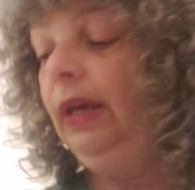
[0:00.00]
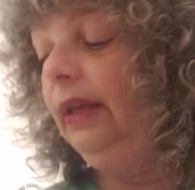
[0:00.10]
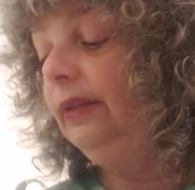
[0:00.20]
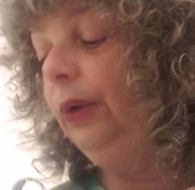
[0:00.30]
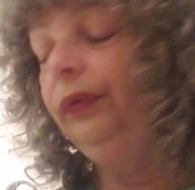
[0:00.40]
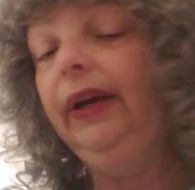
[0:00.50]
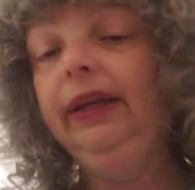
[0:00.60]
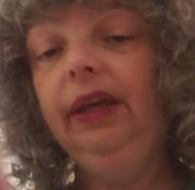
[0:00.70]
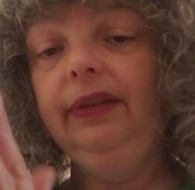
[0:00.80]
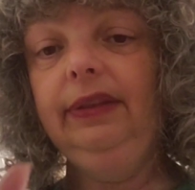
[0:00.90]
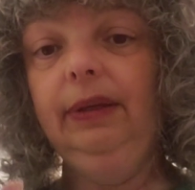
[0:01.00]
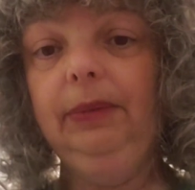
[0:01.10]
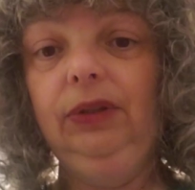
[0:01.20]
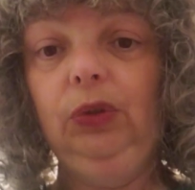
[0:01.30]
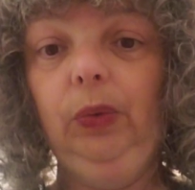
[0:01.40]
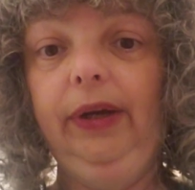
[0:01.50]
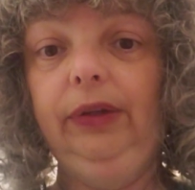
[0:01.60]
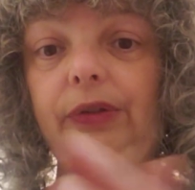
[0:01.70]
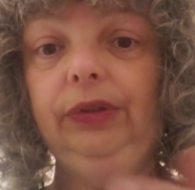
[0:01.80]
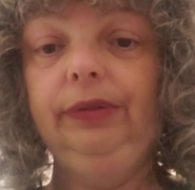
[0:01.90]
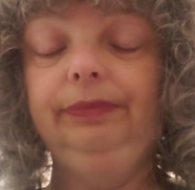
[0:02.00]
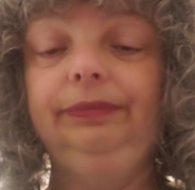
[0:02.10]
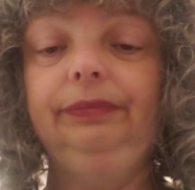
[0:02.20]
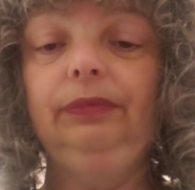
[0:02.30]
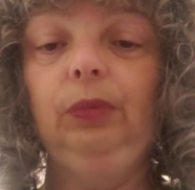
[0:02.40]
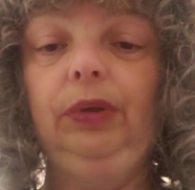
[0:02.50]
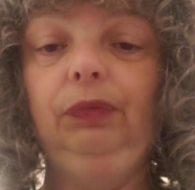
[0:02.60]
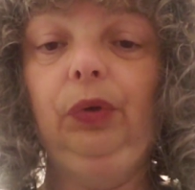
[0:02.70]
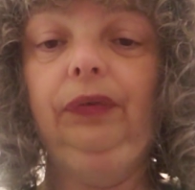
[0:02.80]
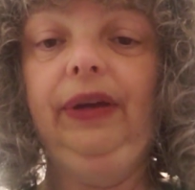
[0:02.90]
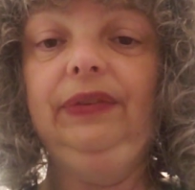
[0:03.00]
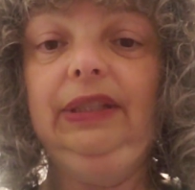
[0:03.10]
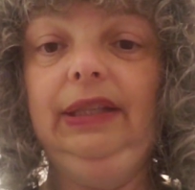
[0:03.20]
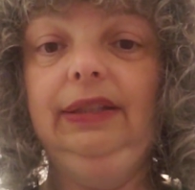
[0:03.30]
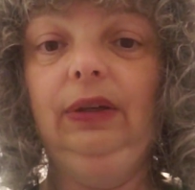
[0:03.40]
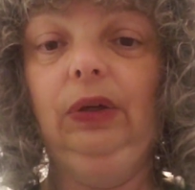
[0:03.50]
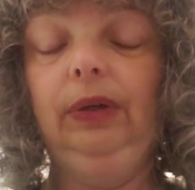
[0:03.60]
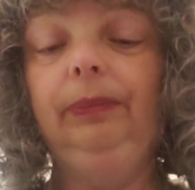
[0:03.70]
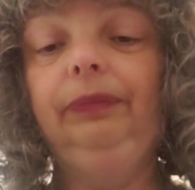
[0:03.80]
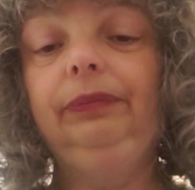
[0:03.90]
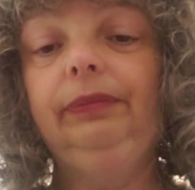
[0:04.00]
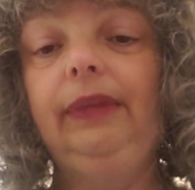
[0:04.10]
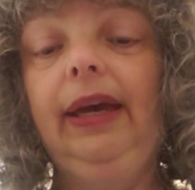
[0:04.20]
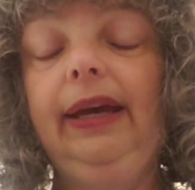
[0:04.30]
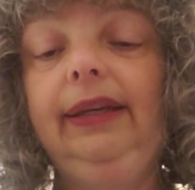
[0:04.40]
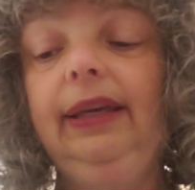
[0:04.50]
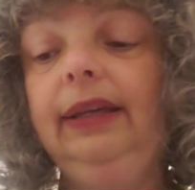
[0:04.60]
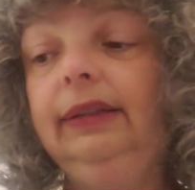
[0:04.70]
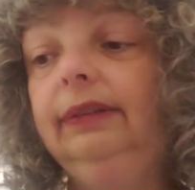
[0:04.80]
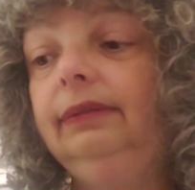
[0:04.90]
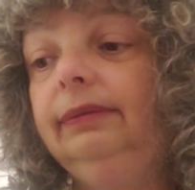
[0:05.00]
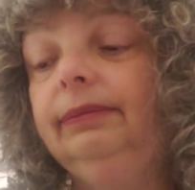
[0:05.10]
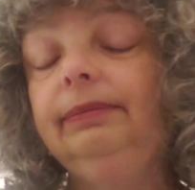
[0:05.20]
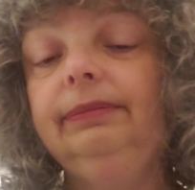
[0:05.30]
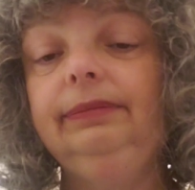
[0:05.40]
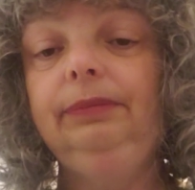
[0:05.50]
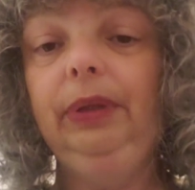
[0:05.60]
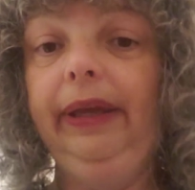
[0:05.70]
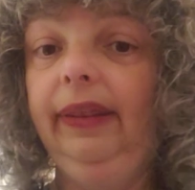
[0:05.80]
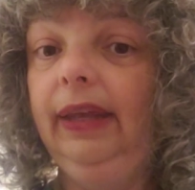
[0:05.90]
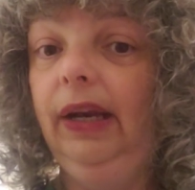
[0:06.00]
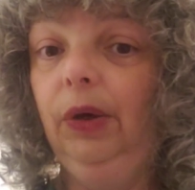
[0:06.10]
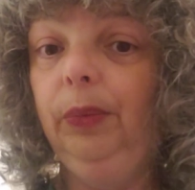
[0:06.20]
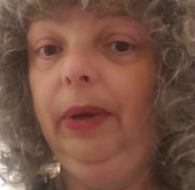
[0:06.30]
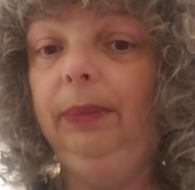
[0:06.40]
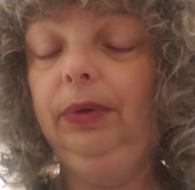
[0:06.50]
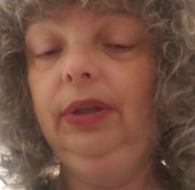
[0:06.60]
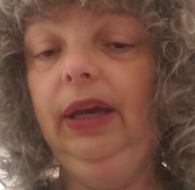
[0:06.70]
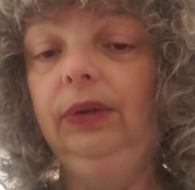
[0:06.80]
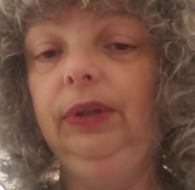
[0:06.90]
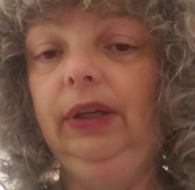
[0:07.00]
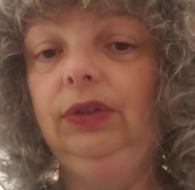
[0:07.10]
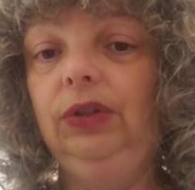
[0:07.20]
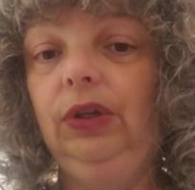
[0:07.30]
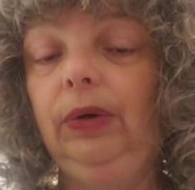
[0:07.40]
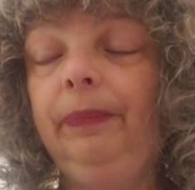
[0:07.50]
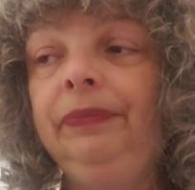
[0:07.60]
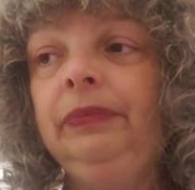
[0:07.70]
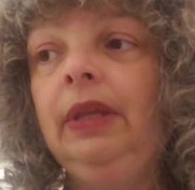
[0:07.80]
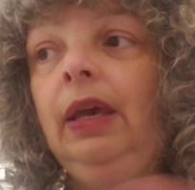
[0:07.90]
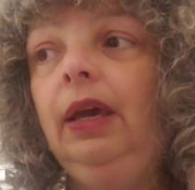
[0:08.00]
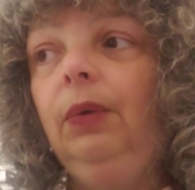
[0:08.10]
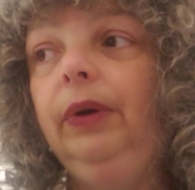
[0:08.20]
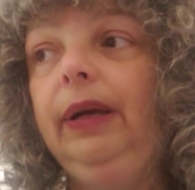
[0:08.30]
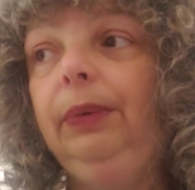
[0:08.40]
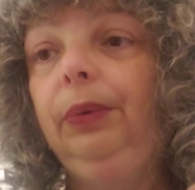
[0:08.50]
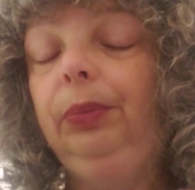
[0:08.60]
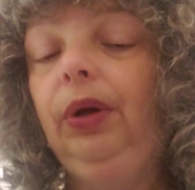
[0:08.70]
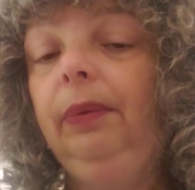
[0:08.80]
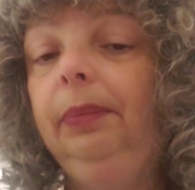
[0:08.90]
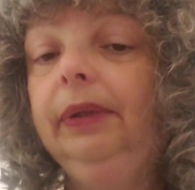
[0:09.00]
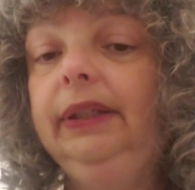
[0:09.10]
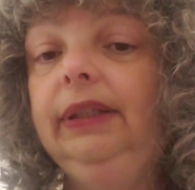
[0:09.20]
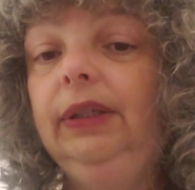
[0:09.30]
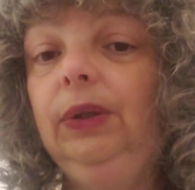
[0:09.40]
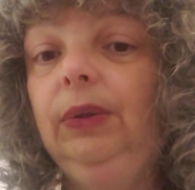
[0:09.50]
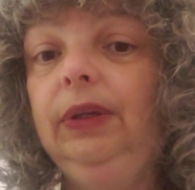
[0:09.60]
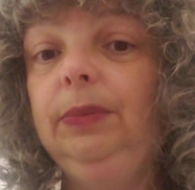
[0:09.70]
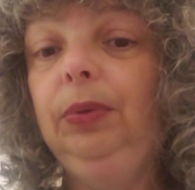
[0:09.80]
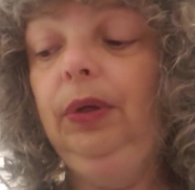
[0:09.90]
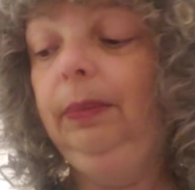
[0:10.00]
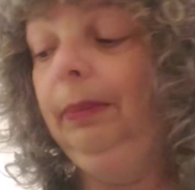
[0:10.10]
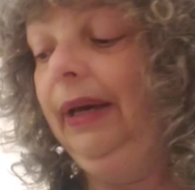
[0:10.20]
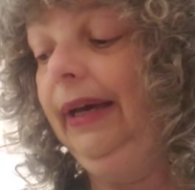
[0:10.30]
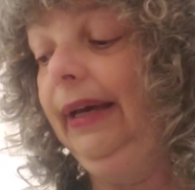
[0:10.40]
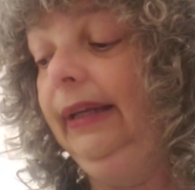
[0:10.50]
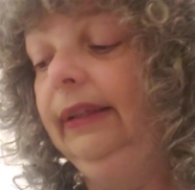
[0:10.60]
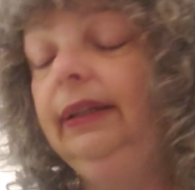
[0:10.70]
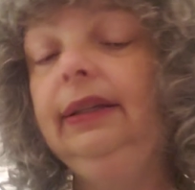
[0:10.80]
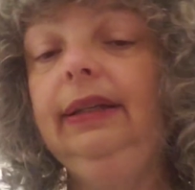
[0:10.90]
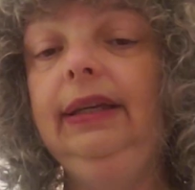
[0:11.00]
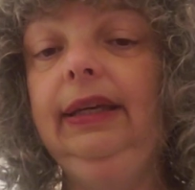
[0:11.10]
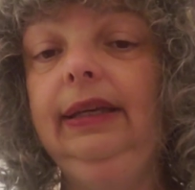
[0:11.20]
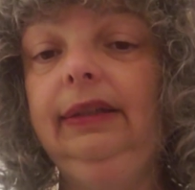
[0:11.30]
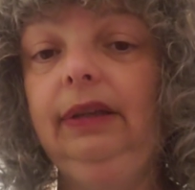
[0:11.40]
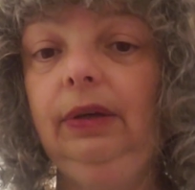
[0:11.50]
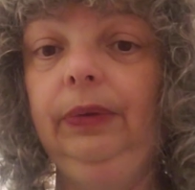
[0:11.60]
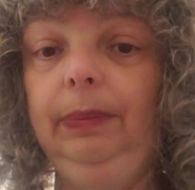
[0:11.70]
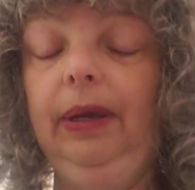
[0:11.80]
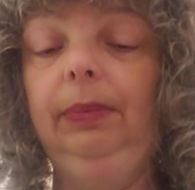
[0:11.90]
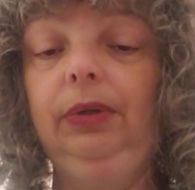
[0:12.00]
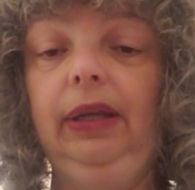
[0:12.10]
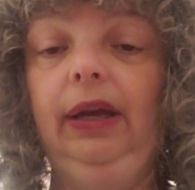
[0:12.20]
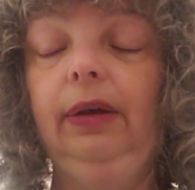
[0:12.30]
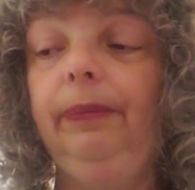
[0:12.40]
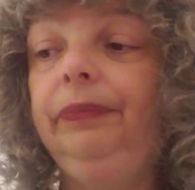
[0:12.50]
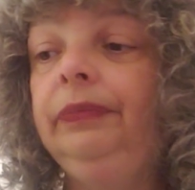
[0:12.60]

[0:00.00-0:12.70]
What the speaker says: So if I cut them in squares with 4 or 5 seeds on them, I can plant that whole paper towel next year. What I will probably do is put mine in on the paper towel.